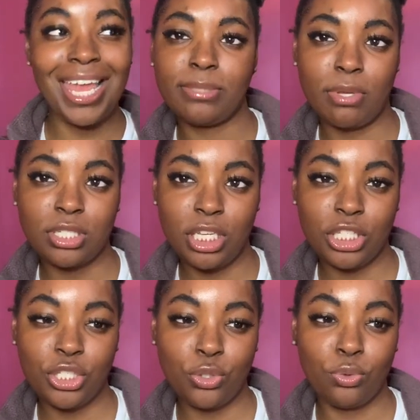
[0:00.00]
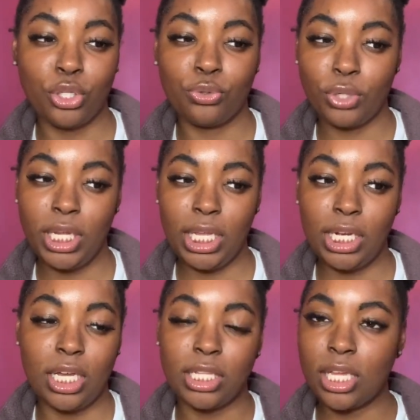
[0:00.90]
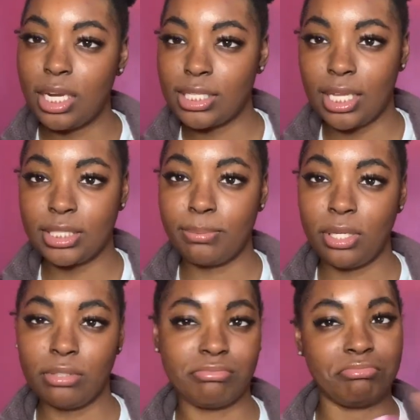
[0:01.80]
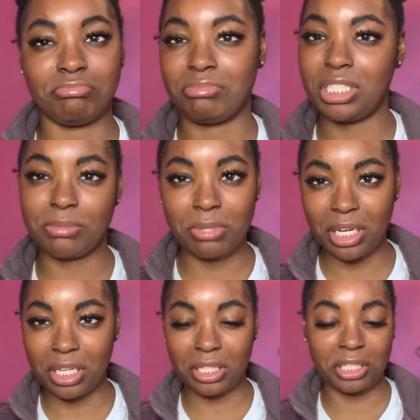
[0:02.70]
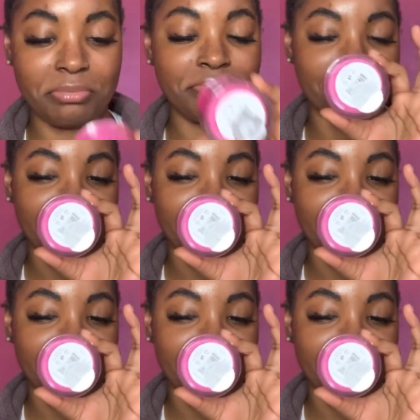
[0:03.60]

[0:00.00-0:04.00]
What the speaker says: It smells good too. The green and other colors I smelled didn't smell that good.